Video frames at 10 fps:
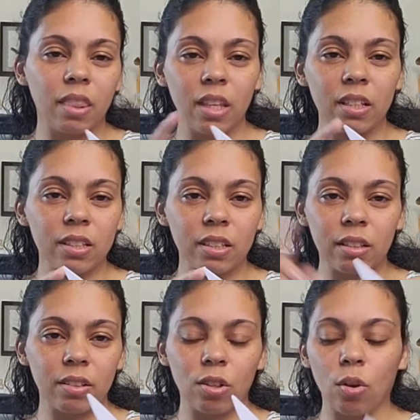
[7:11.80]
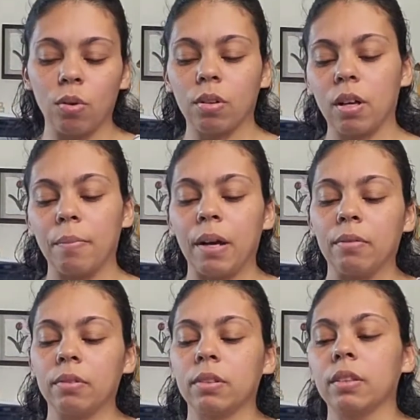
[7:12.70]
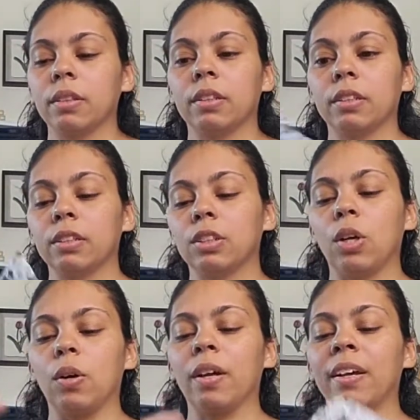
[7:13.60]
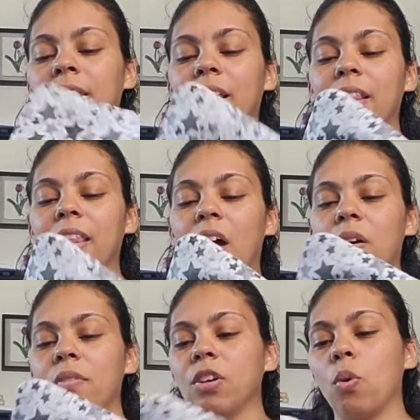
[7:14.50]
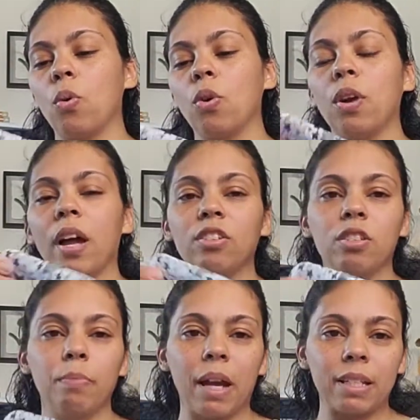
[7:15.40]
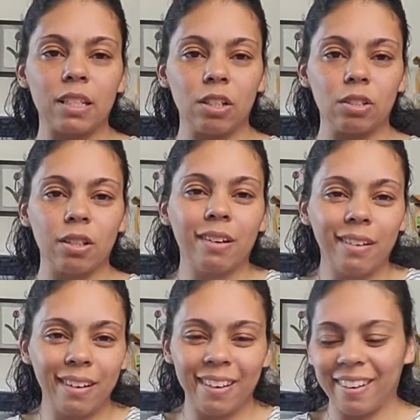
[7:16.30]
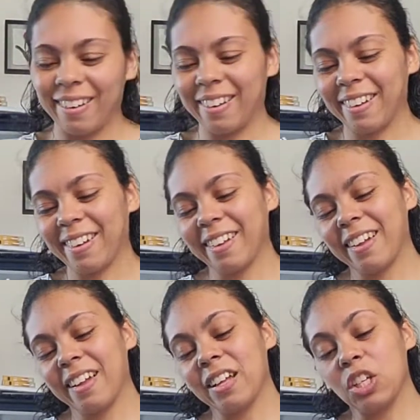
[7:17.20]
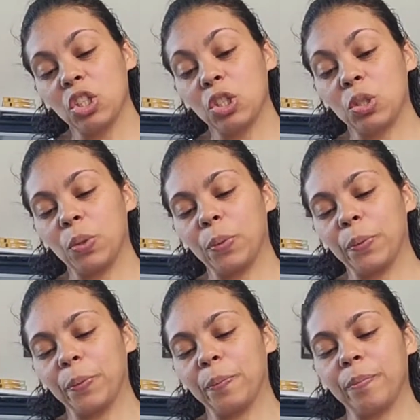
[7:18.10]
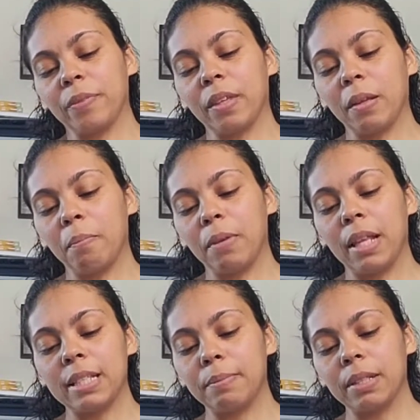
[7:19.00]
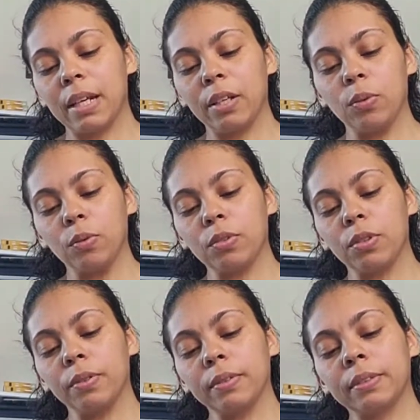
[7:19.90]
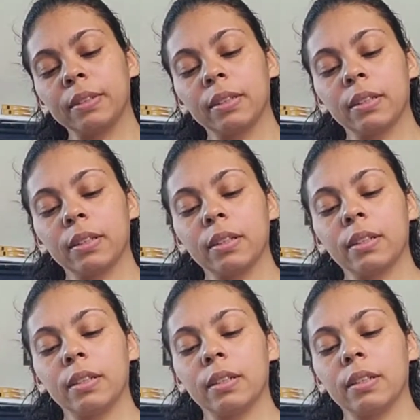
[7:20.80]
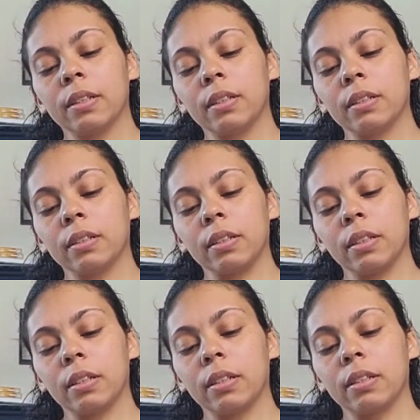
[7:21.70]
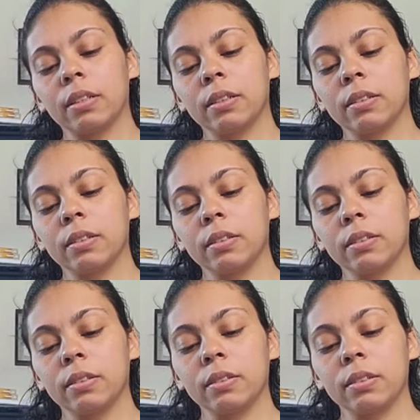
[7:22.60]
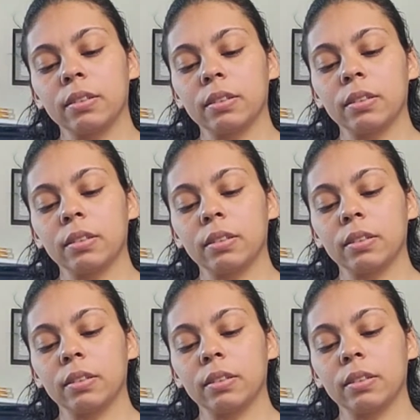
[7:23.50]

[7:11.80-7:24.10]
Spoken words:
this come out. So now every corner I just backstitch. So, but that's something I do. So, okay. So,